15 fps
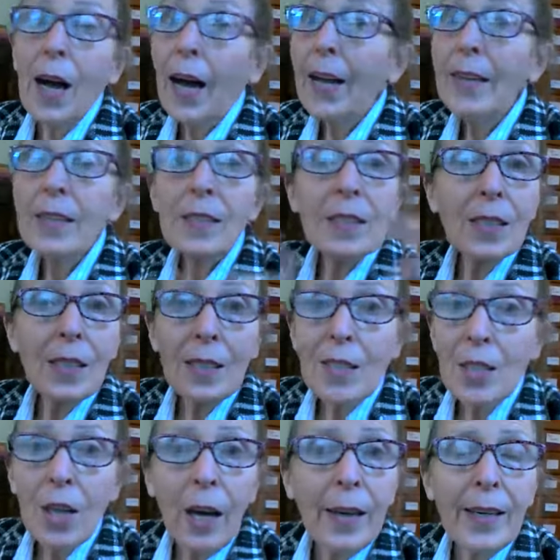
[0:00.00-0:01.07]
I did
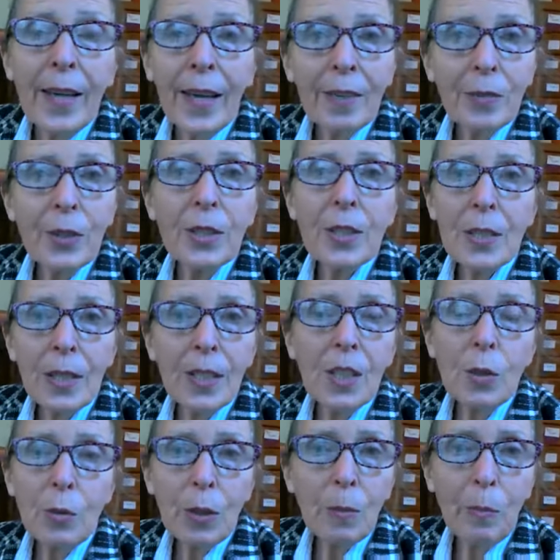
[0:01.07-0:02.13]
not have
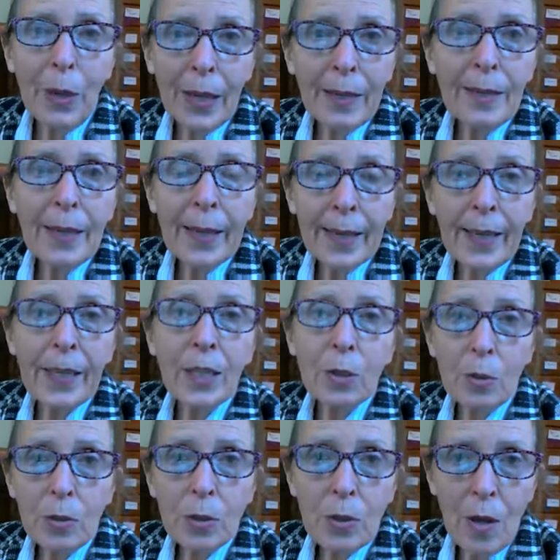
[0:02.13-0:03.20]
continuing pain like I
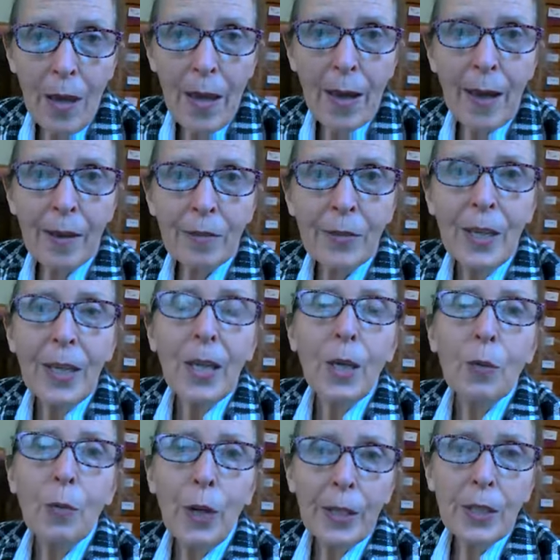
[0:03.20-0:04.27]
used to have
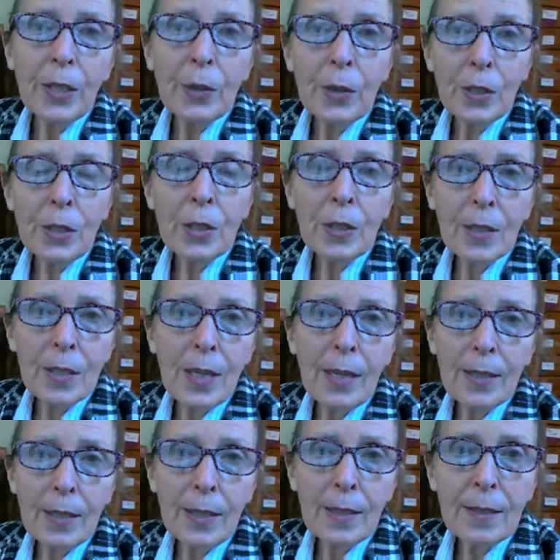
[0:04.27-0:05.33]
when going to the
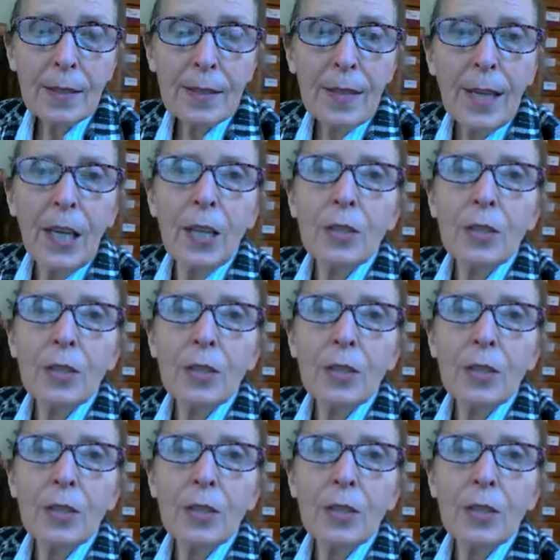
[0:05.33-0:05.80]
dentist.